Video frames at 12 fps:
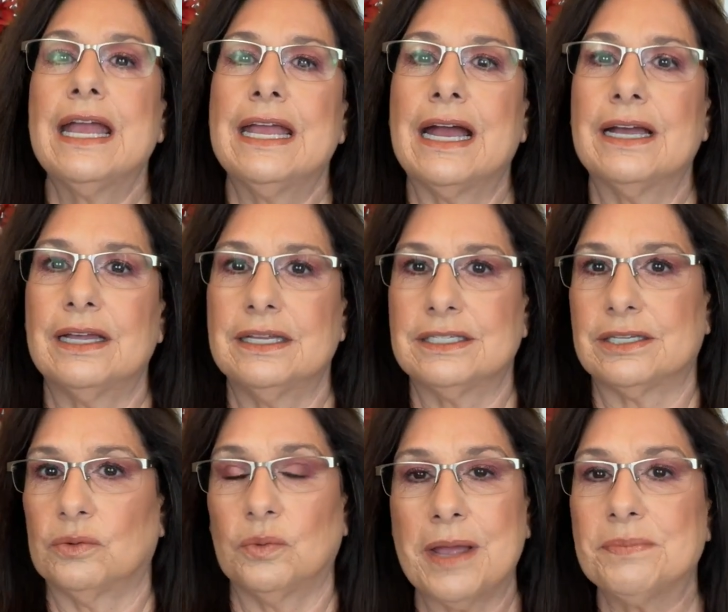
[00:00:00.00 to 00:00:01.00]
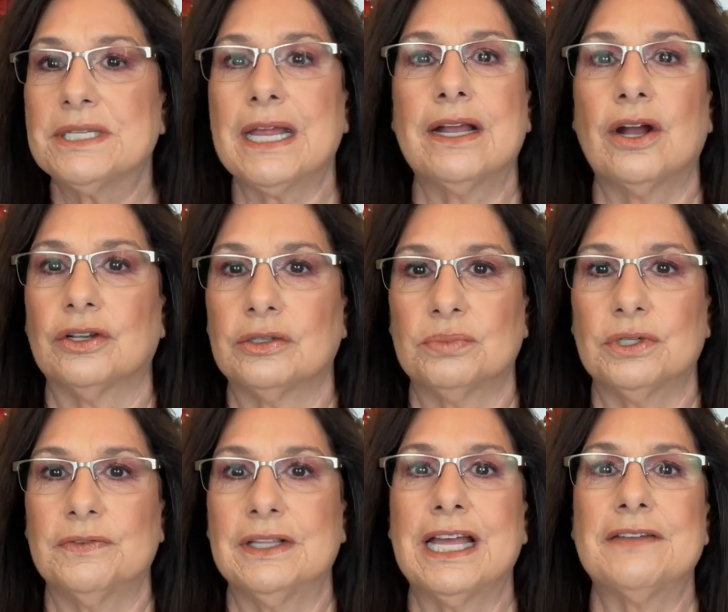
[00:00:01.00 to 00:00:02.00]
Uh, it's a website called
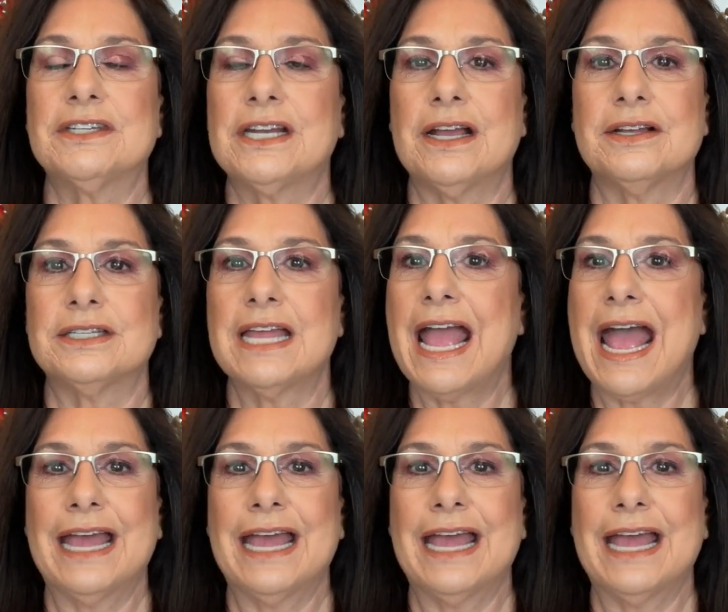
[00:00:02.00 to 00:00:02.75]
Improving Lifestyles,